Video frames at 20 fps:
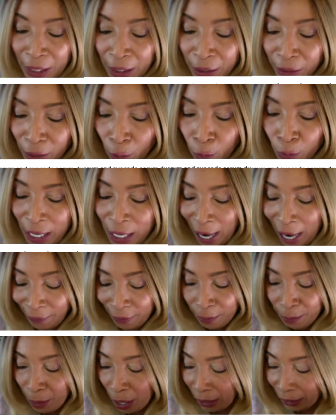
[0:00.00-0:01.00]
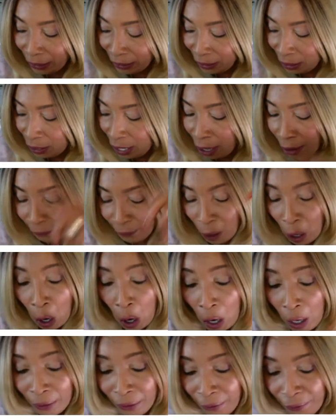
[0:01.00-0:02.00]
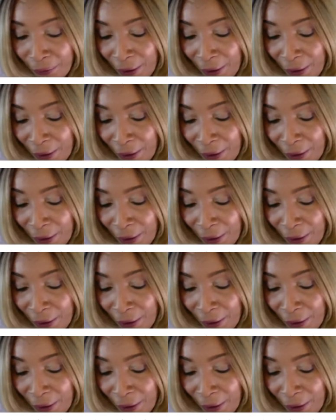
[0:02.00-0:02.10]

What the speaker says: So we have a bundle of all the